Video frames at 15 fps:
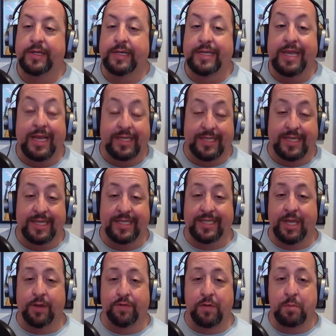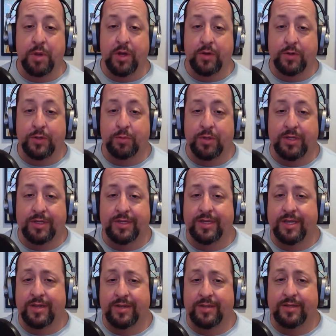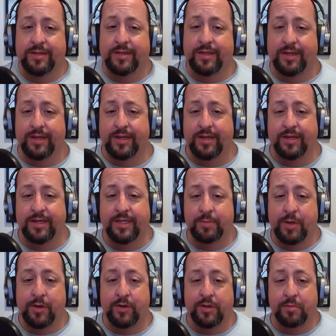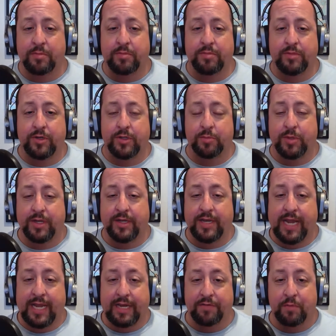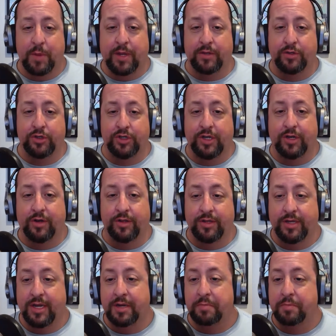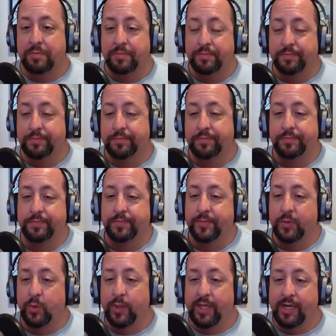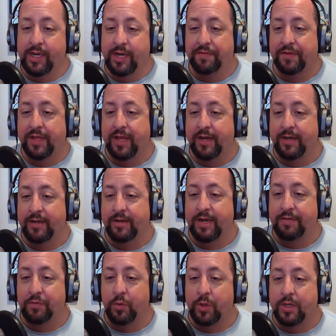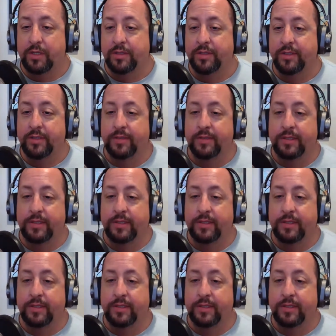Yes, it is self imposed, but still, it's better than just being negative about shit all the time. We get enough of that everywhere else.